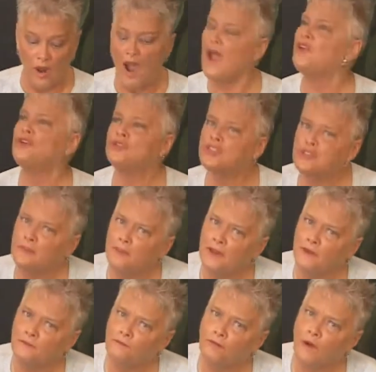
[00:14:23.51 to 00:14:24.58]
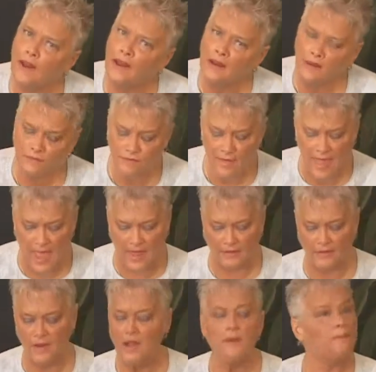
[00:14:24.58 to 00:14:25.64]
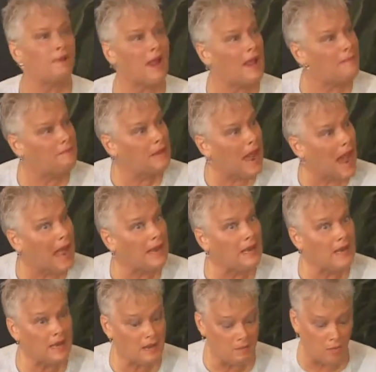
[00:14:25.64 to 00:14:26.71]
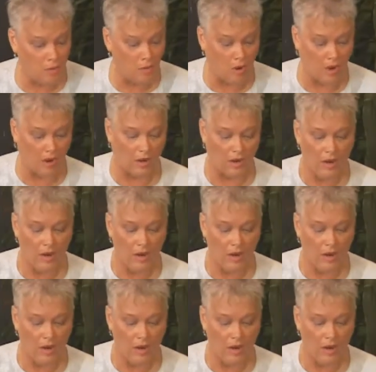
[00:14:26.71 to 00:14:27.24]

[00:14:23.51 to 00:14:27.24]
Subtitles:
I used to be afraid of that, but I'm not anymore.